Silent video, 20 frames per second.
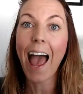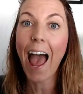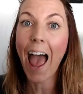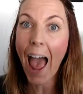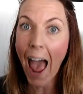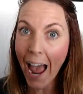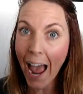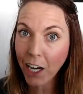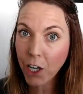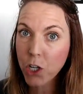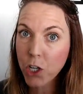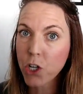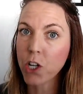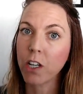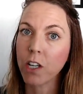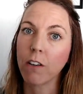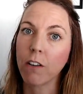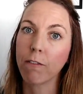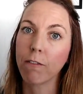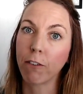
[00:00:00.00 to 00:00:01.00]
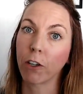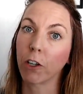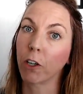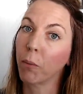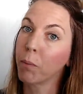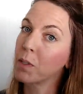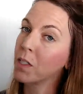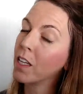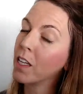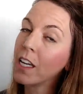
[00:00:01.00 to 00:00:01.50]
Action
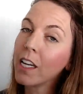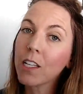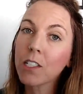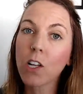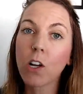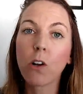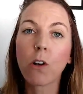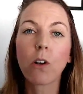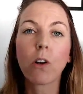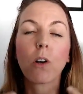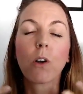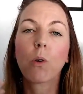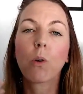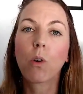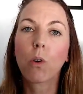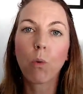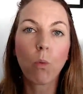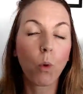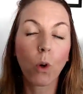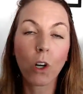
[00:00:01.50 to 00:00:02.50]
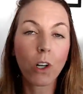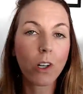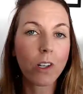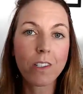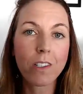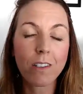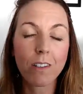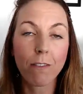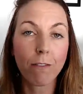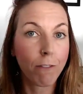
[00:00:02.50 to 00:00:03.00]
verbs. These are
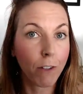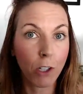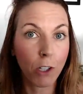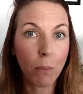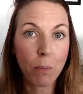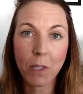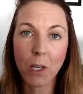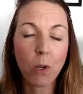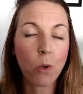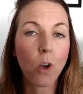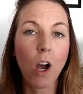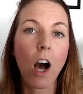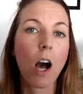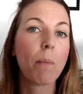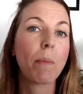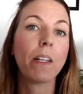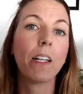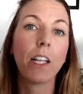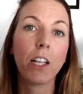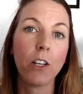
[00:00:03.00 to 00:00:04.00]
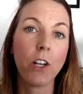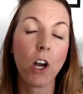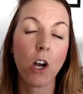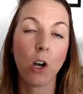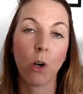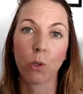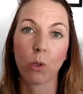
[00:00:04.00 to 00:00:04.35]
verbs that you commonly know.